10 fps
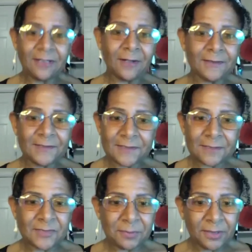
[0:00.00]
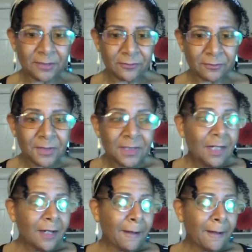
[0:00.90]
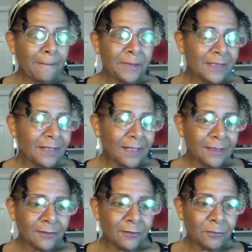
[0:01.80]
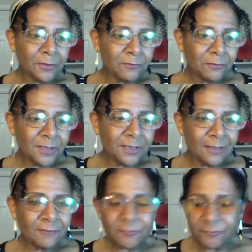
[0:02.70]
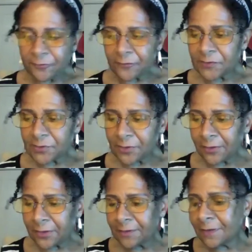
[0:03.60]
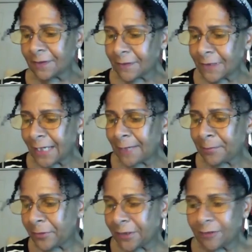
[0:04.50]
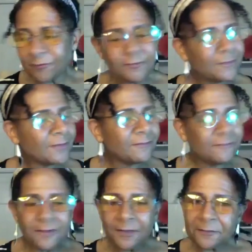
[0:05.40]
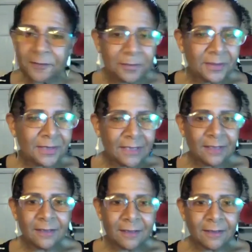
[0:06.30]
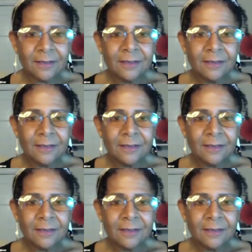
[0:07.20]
autism spectrum. Mia, I know when we even first started collaborating from the very beginning,